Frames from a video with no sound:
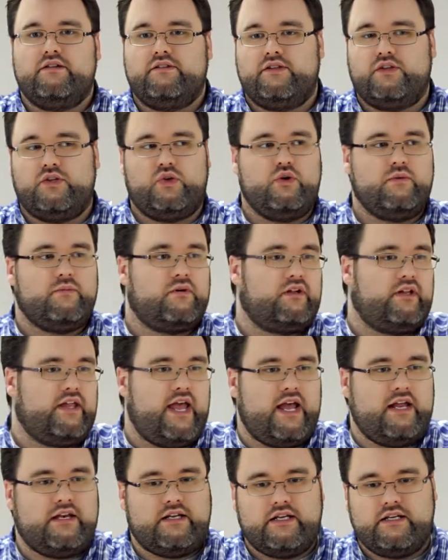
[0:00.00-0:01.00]
The humor
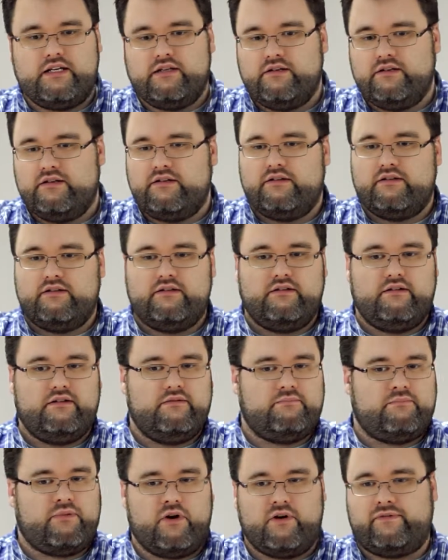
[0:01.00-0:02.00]
landed
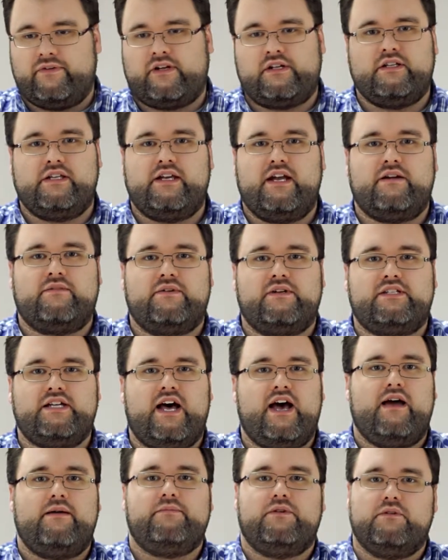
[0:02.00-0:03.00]
perfectly every
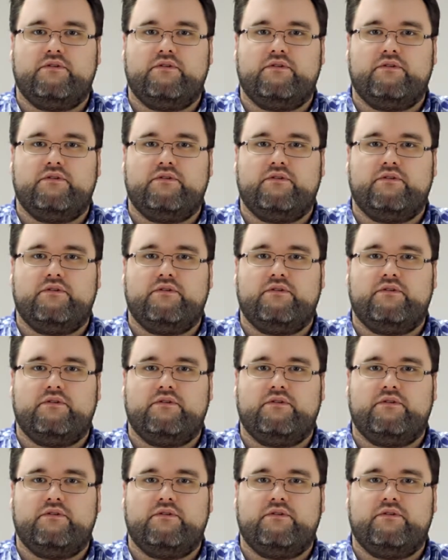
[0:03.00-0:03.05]
time.